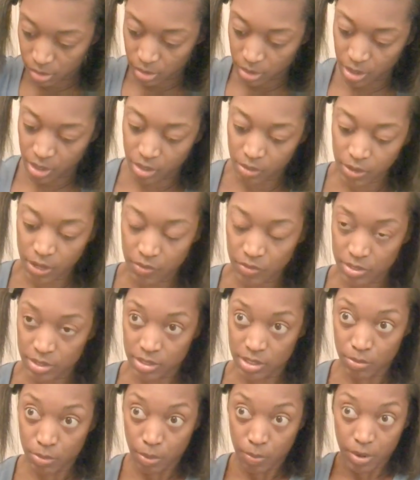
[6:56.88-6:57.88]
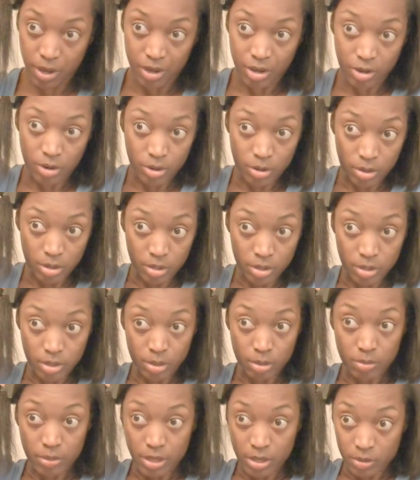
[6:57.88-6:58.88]
I don't have to sleep on my
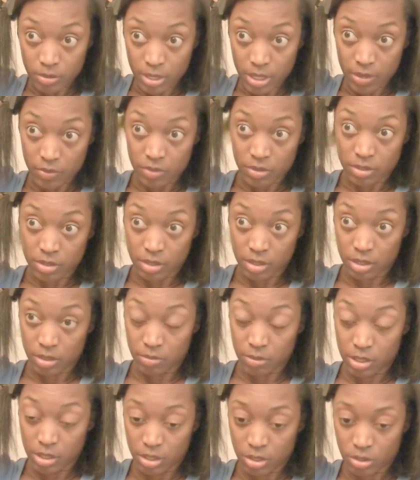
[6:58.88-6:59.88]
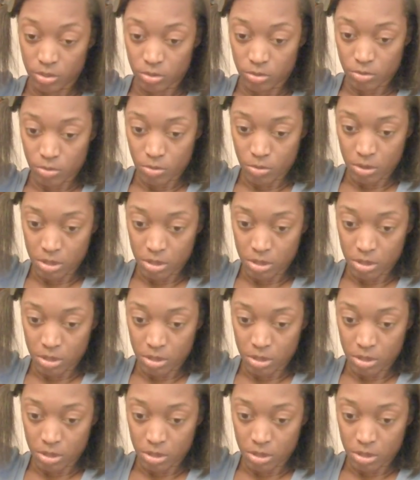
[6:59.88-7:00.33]
arm. I don't have to sleep cute.